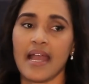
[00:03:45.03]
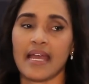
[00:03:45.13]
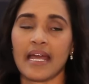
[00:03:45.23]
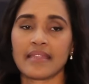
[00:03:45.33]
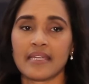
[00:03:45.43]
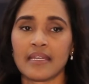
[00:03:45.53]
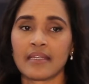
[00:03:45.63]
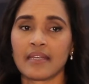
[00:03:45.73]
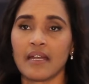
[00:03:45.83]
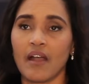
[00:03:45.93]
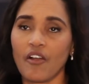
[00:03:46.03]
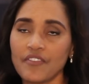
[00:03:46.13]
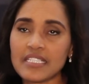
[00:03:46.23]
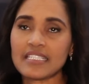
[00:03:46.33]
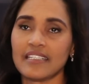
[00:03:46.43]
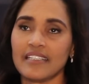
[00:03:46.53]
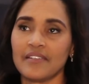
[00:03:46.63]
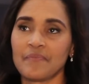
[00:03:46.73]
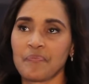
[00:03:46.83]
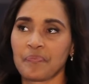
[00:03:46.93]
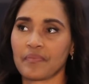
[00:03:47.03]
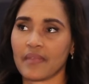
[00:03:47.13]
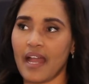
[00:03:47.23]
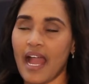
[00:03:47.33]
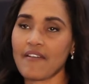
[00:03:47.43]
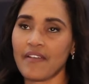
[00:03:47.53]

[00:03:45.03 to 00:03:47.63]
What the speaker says: And I think, obviously, I've